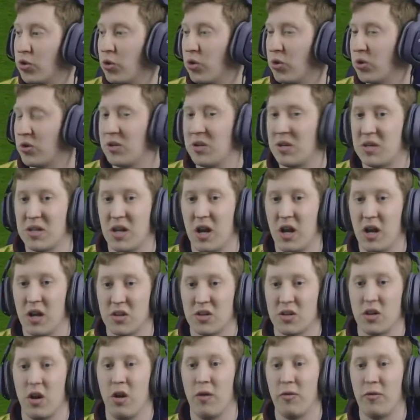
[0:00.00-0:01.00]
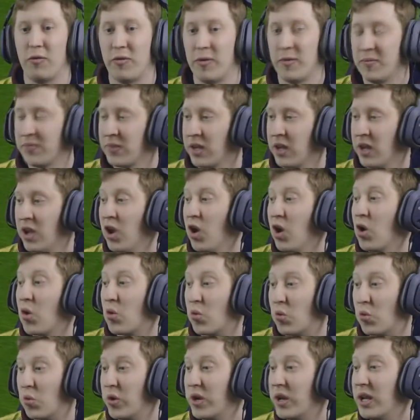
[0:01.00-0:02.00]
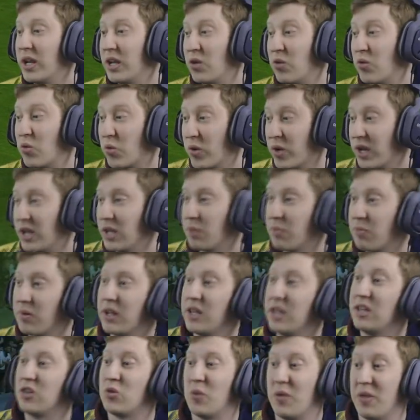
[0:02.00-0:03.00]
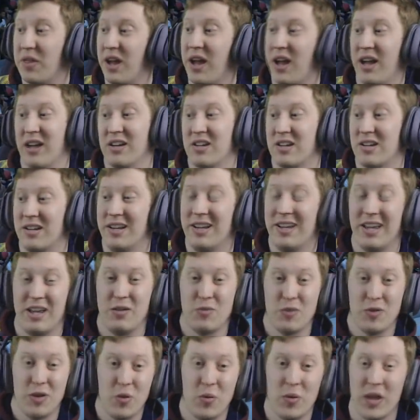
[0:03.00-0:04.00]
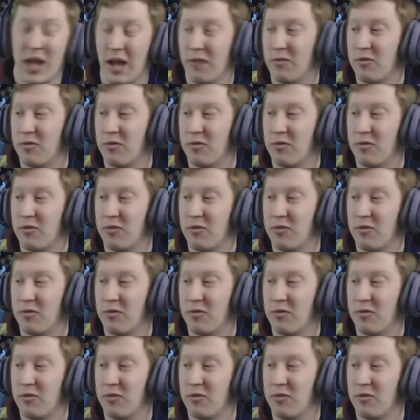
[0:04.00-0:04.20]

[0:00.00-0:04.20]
draw to start us off. Really, really pleased with that actually. Even though we